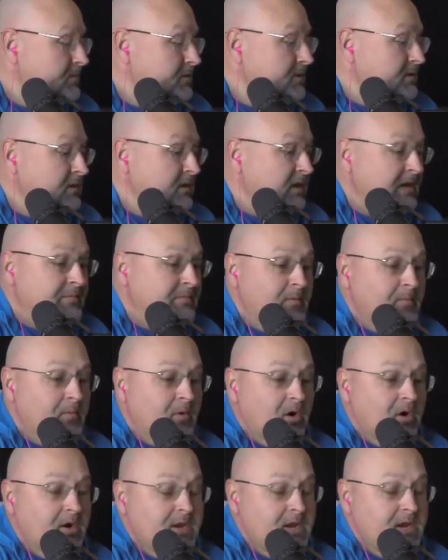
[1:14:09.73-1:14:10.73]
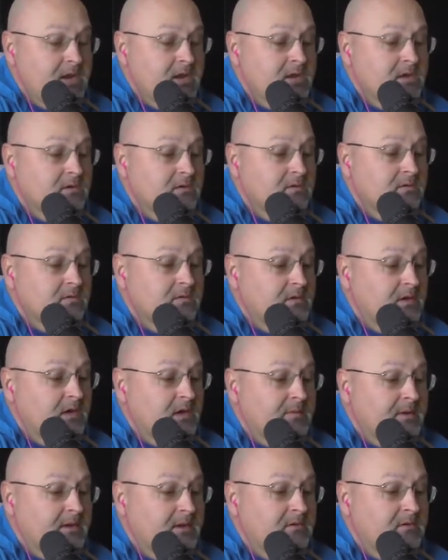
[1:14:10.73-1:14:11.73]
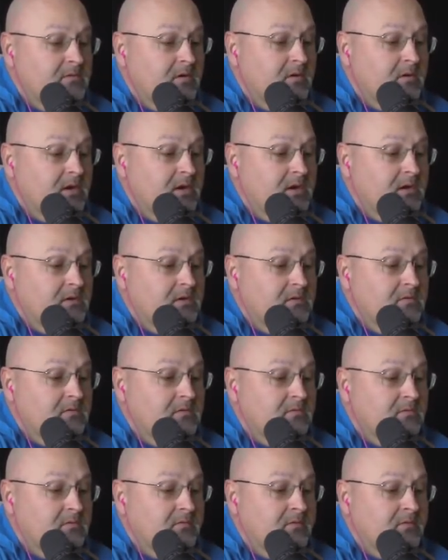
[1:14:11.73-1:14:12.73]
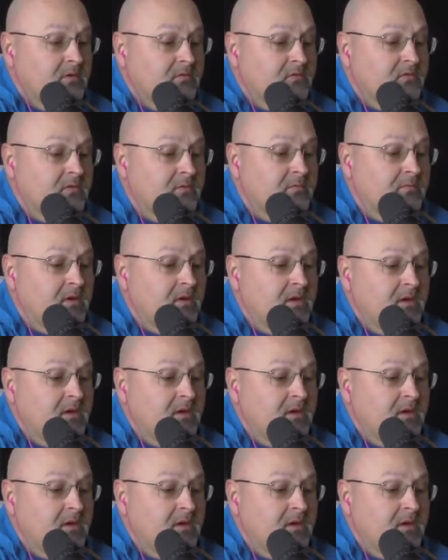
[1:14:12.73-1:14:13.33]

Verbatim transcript: Labor Party. Yeah, man, you already your notes are